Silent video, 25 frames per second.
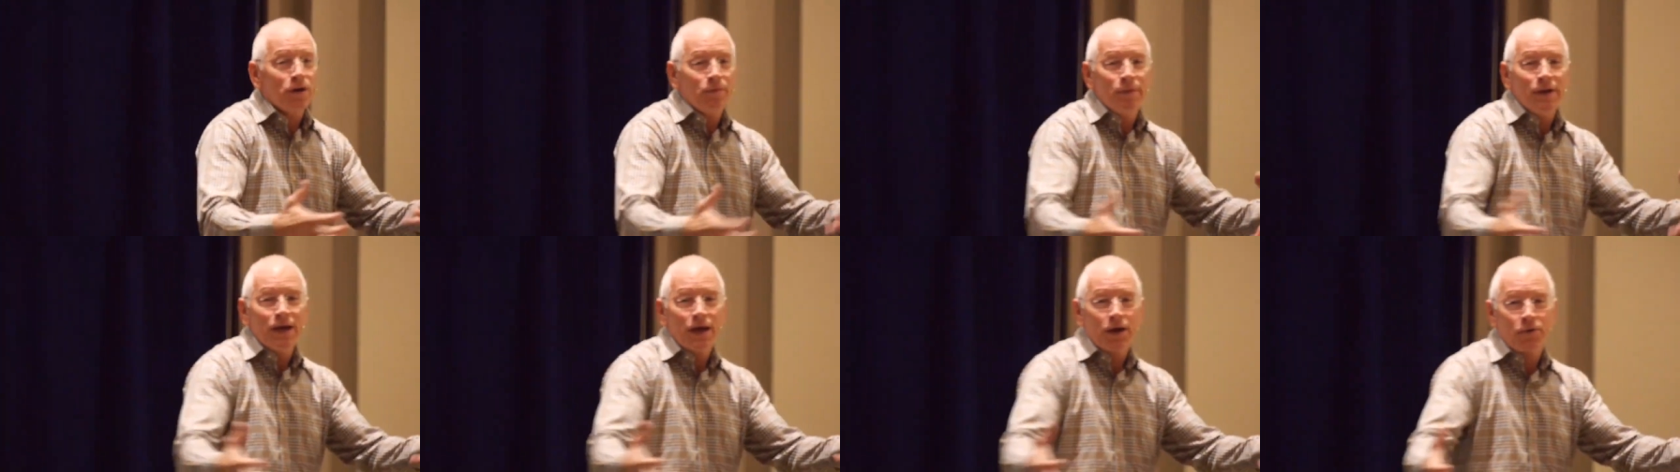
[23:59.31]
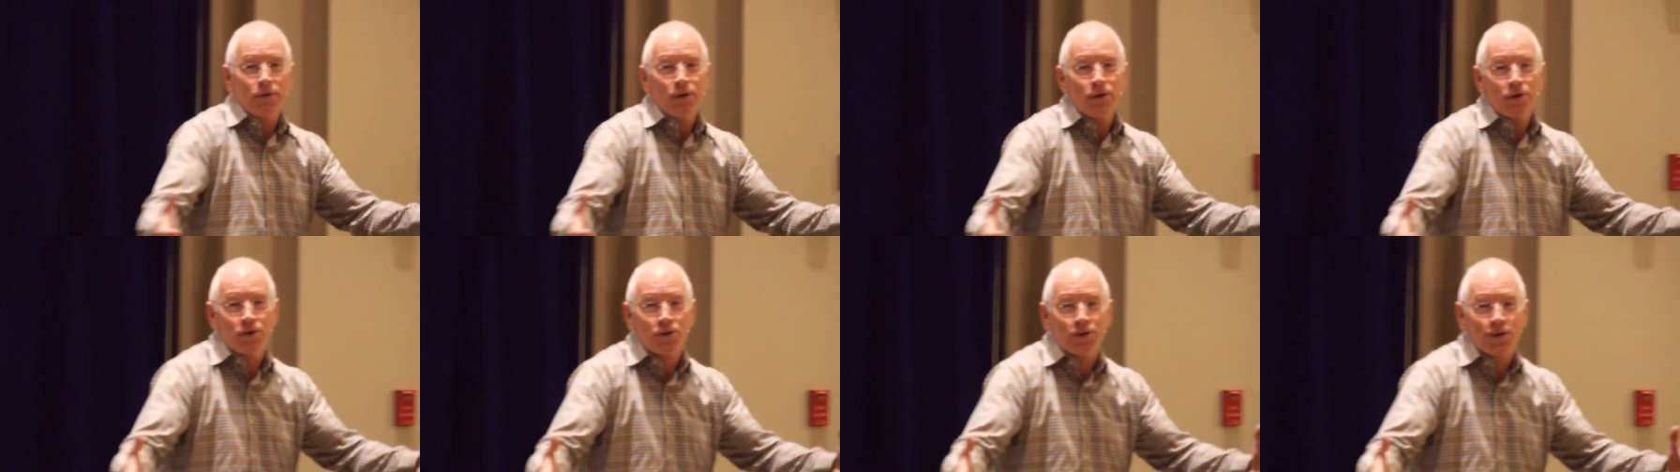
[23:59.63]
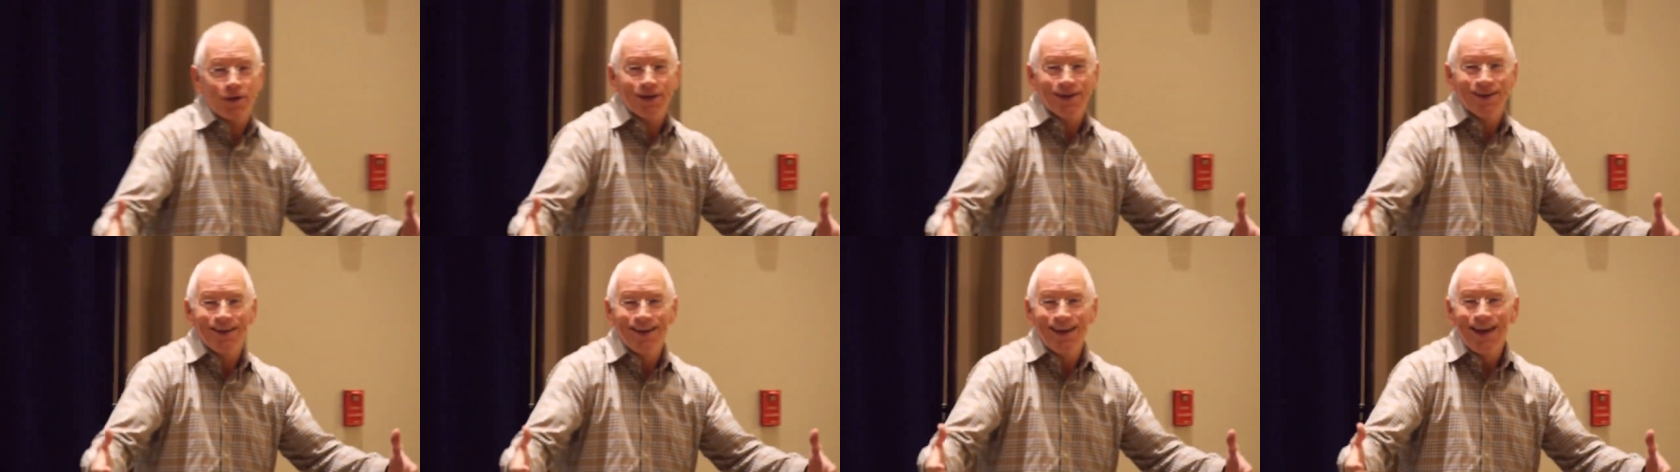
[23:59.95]
to be a
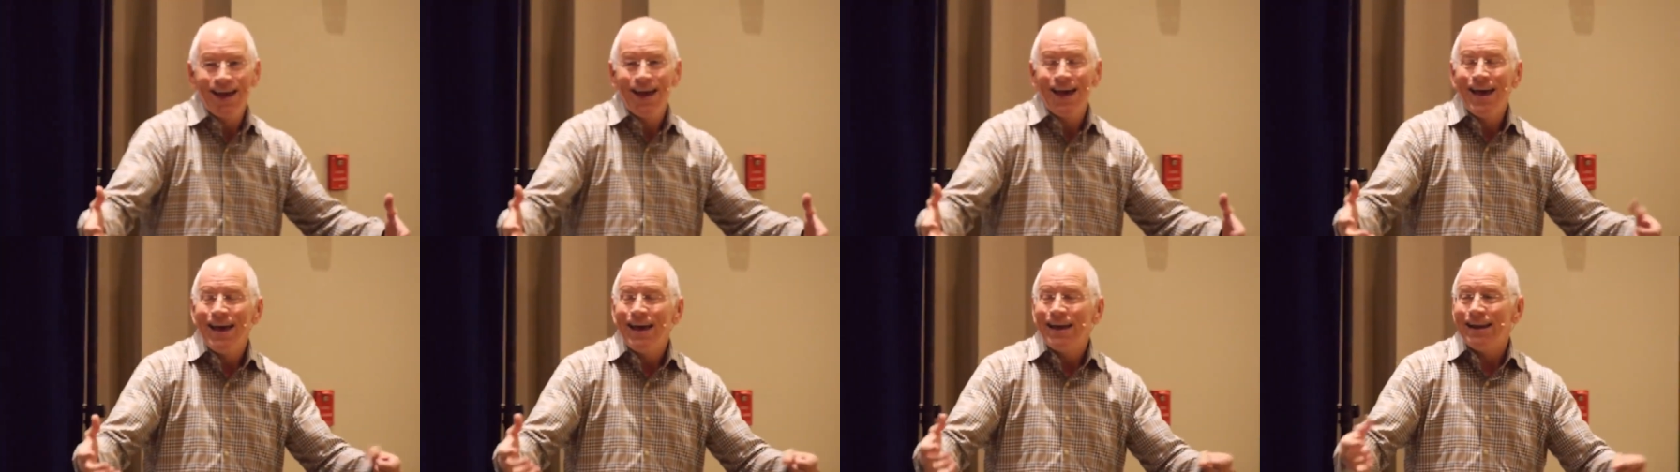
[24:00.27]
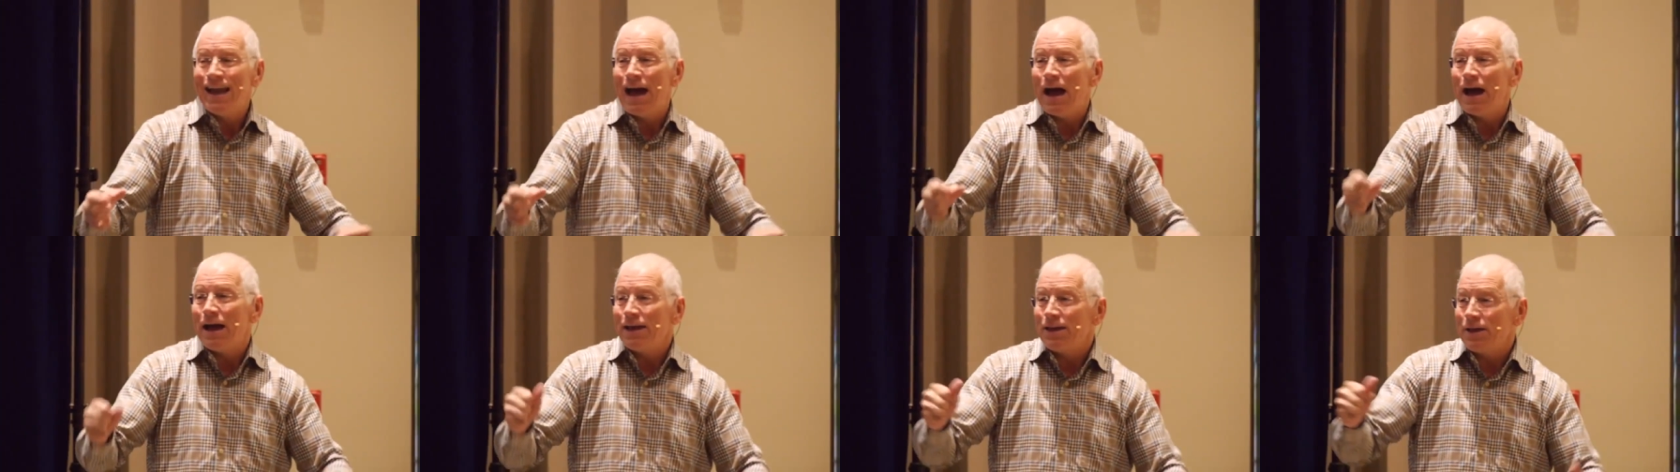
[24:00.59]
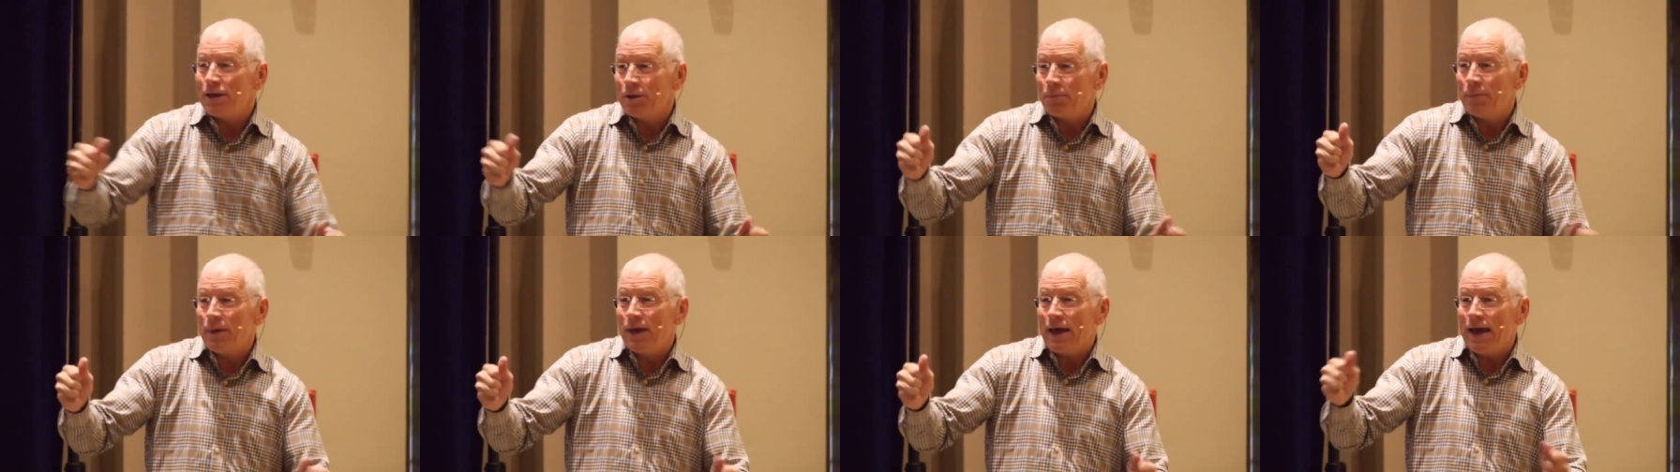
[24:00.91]
Christian. Now,
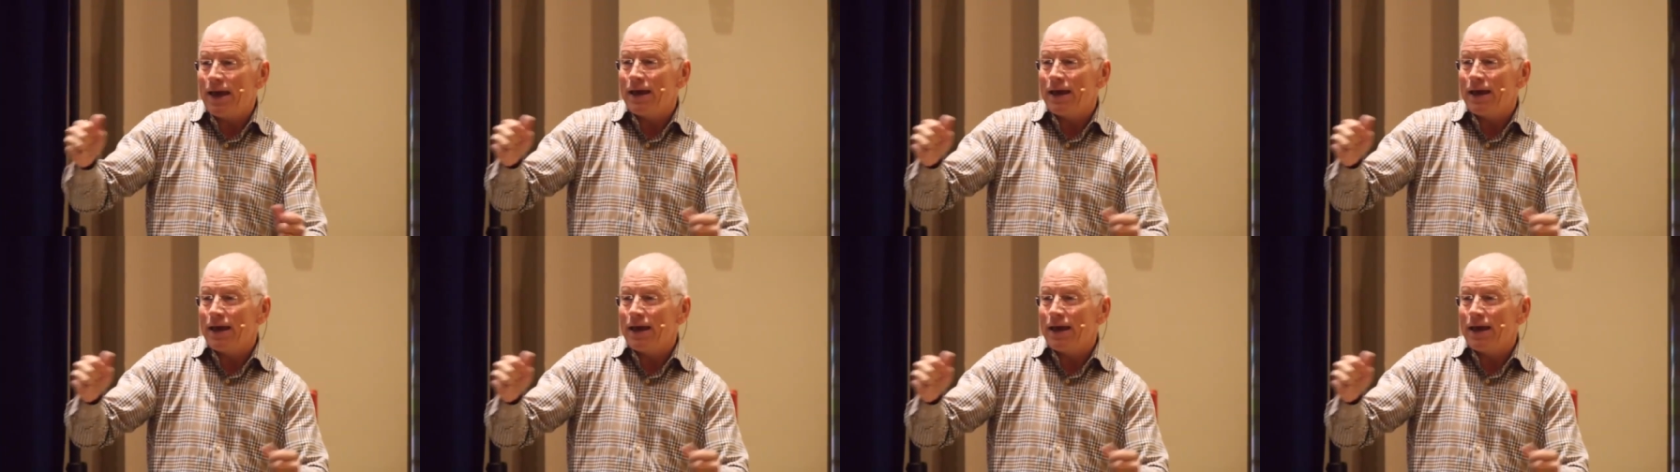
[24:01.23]
you, eh,